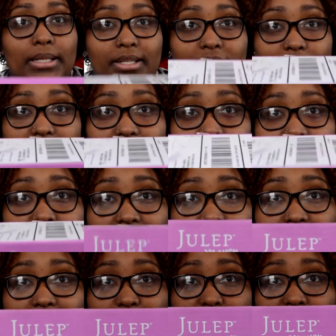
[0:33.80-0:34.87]
see what's inside of
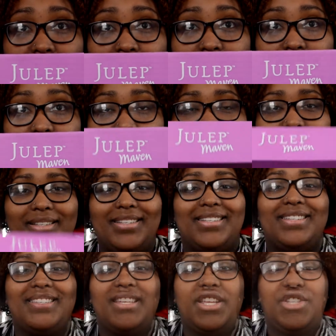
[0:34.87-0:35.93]
this box.
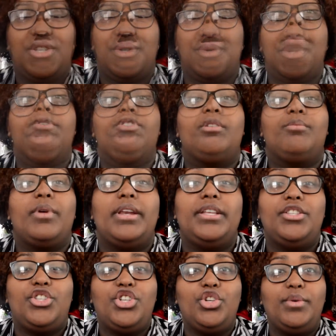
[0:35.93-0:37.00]
Stay tuned. I'm gonna jump right
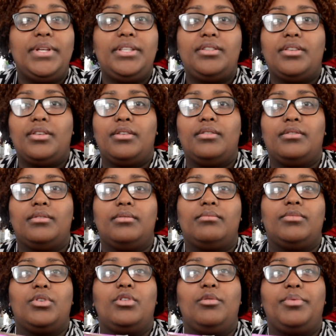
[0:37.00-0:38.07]
into it.
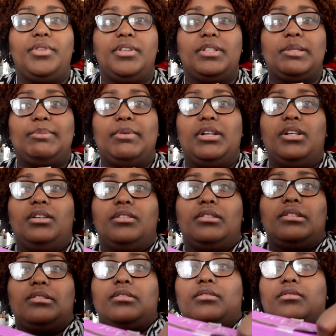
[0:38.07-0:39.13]
I'm gonna open this
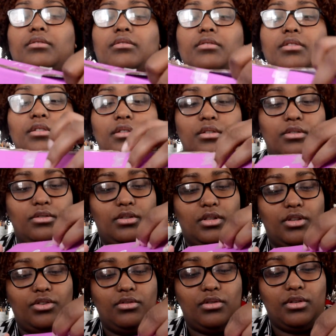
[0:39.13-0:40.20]
box so
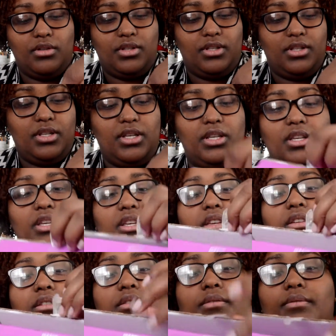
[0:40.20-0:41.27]
that you can
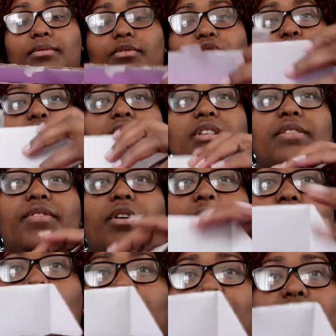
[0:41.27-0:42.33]
see. Of course, I've
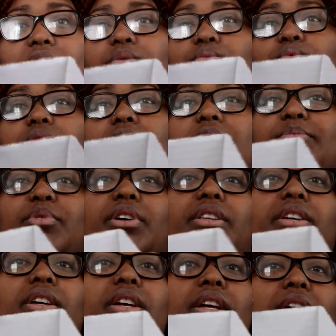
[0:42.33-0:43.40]
already opened it once, but
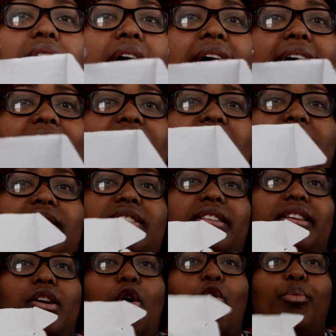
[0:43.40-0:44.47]
I haven't
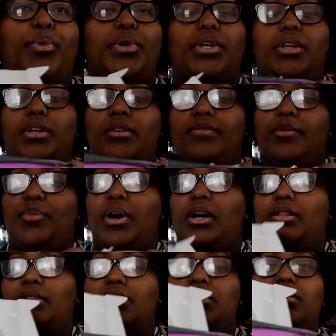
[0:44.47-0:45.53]
actually opened any of the
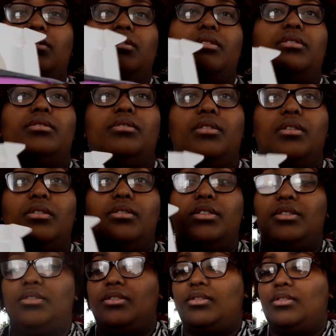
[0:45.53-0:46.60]
polishes. So
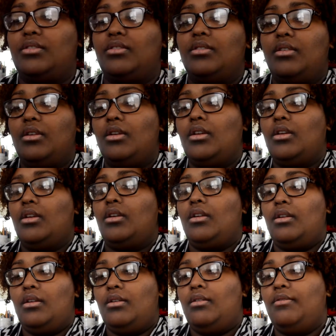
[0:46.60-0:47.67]
this is
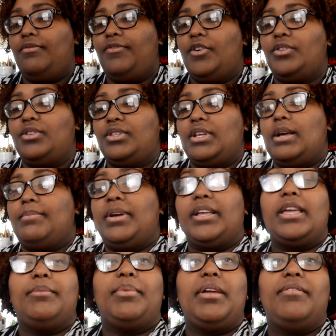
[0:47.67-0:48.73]
first time I
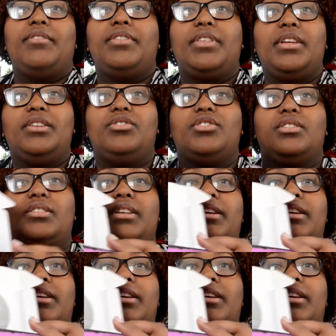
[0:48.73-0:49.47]
kept everything just